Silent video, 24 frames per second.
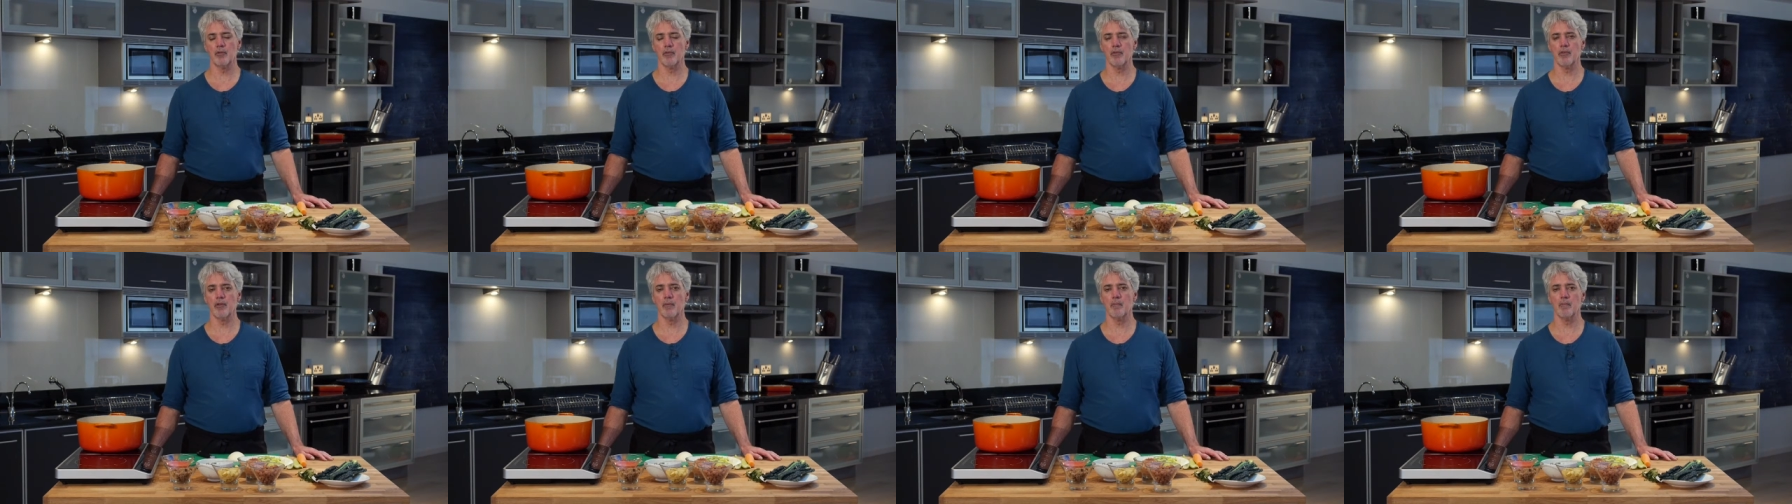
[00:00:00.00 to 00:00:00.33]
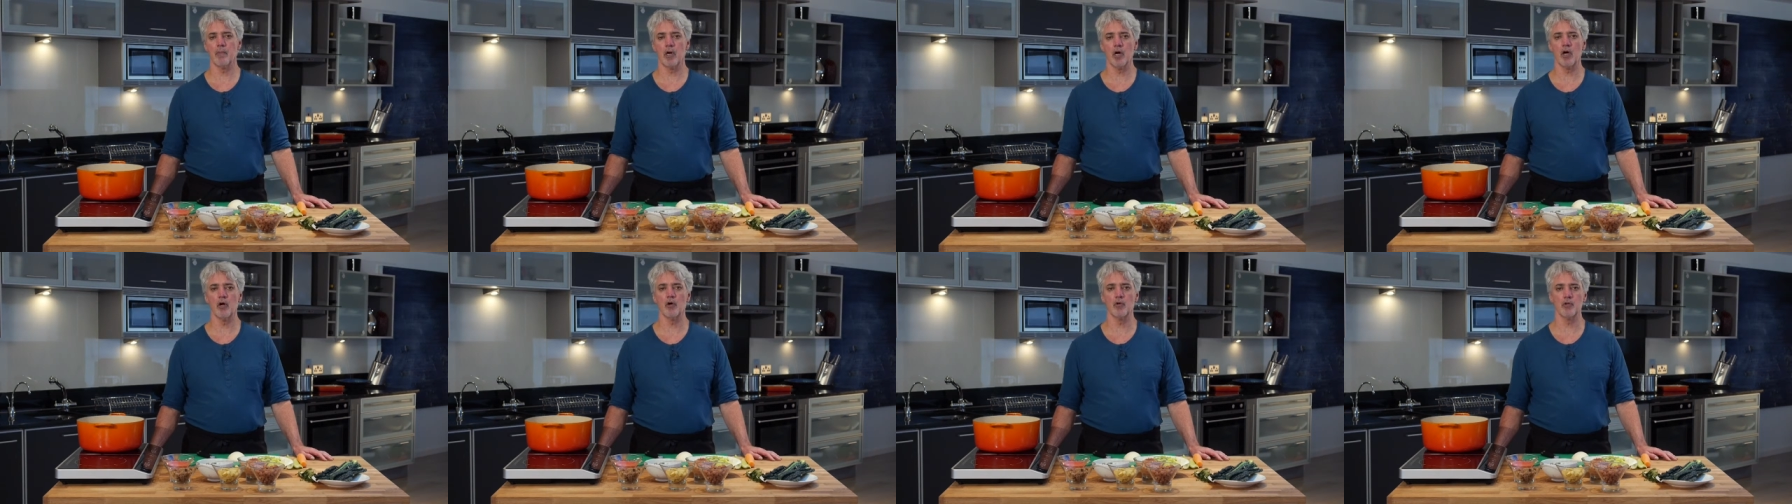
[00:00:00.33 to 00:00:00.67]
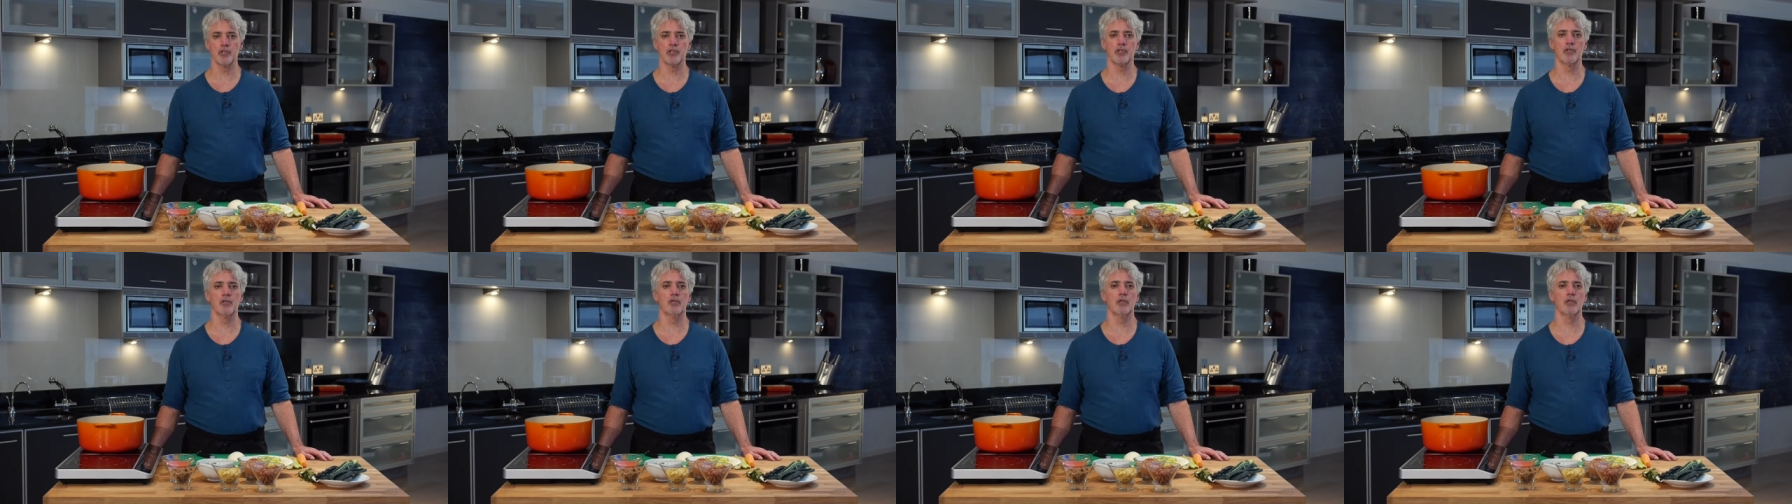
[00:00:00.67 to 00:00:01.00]
the
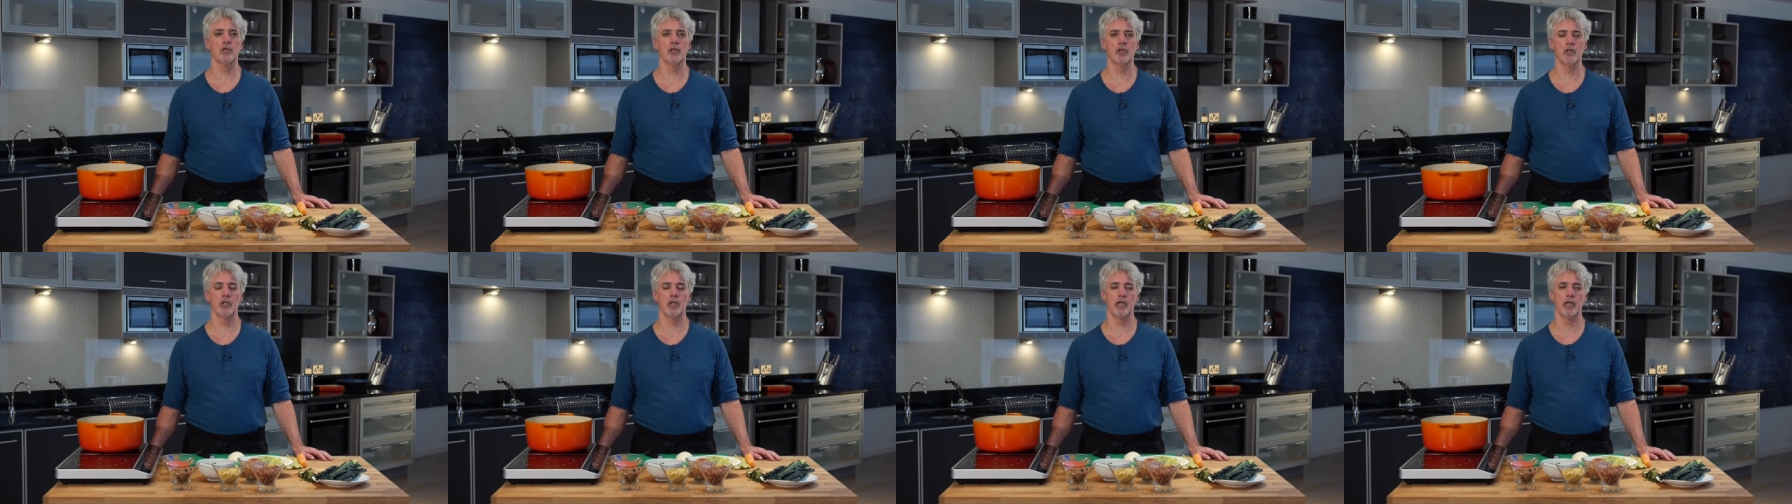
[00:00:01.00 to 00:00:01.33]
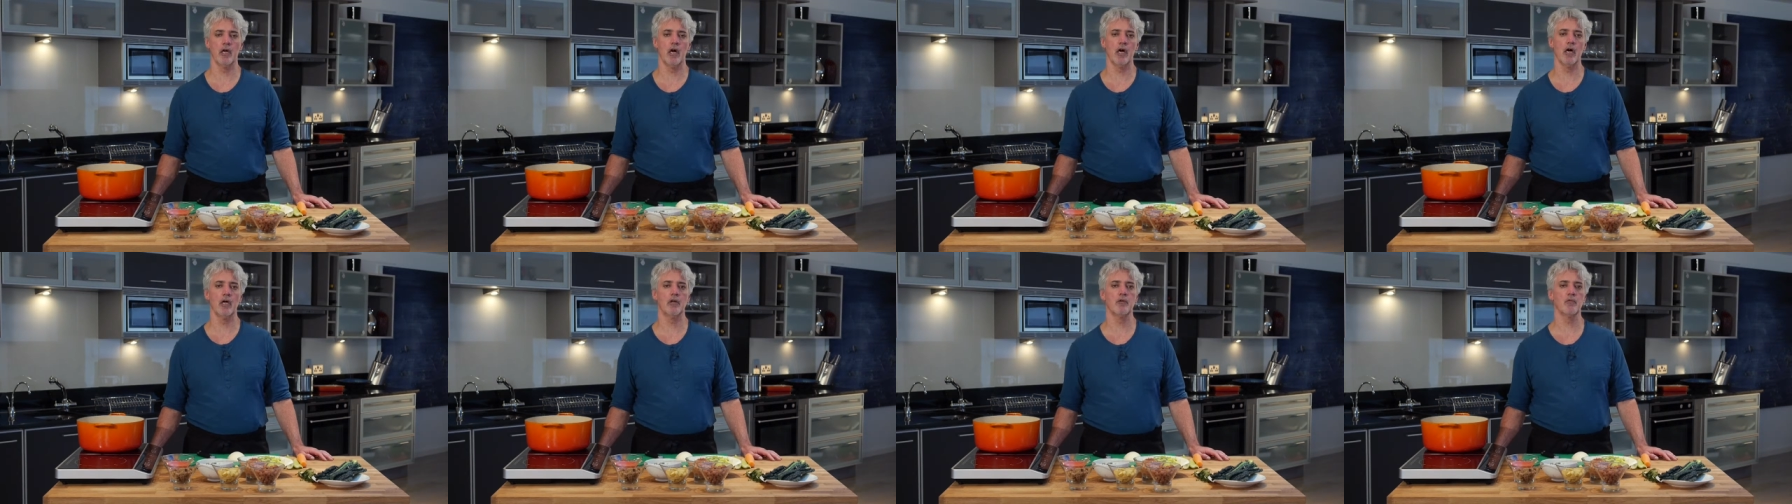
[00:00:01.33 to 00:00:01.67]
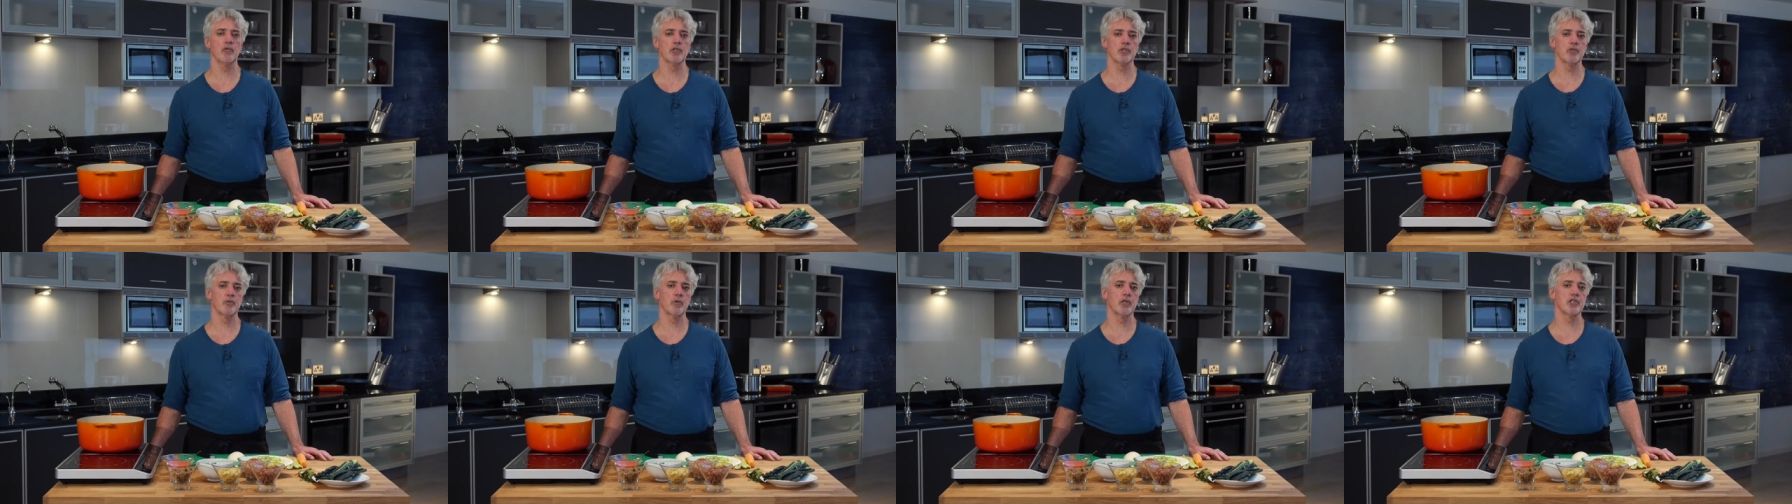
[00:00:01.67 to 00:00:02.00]
most early on
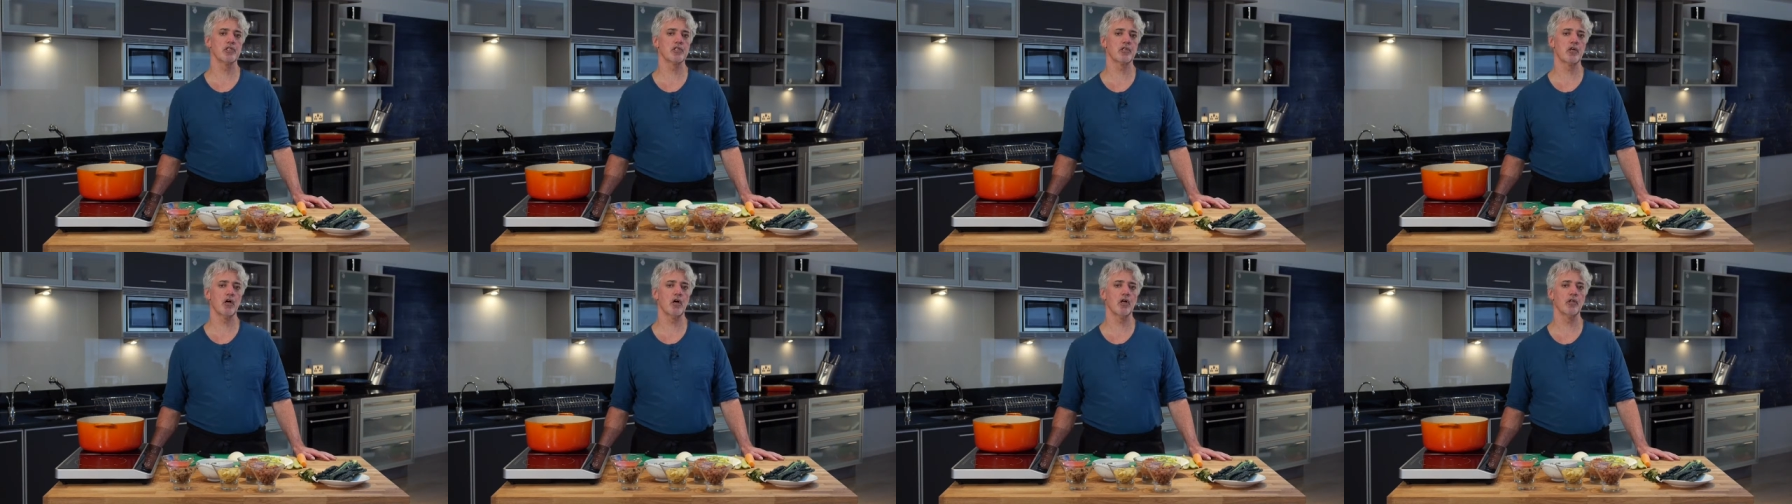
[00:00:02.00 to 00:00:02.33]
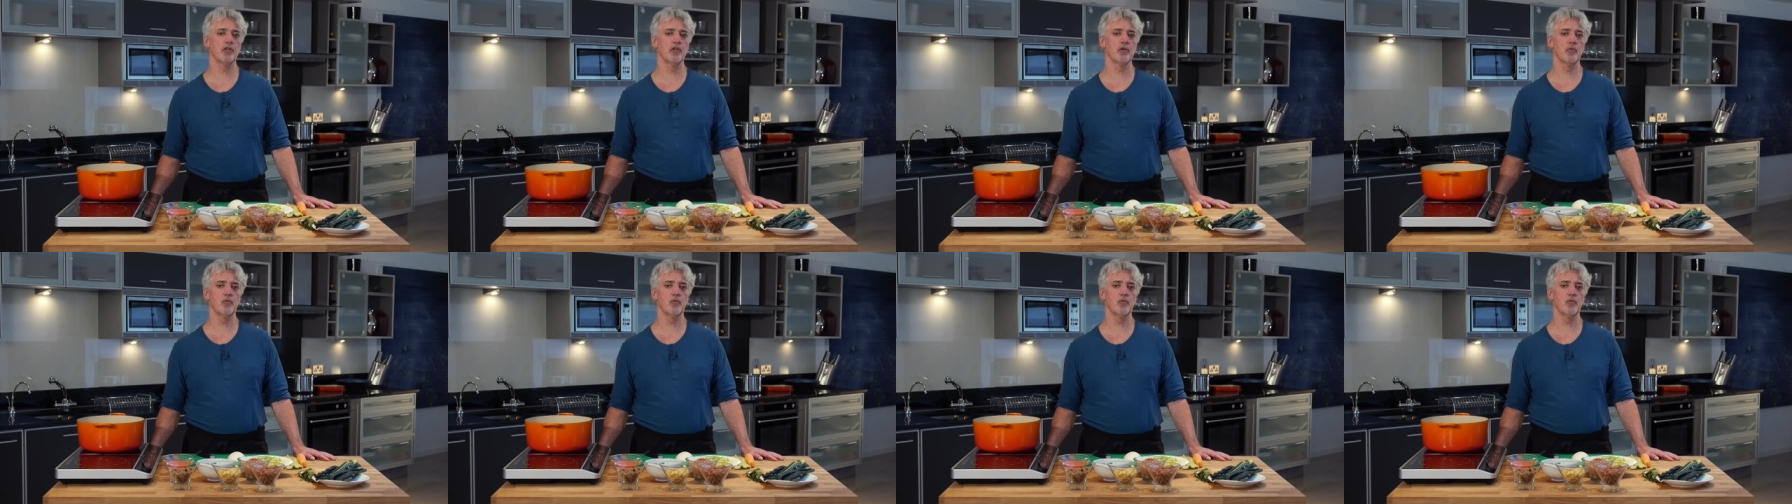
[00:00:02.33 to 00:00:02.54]
was what's called the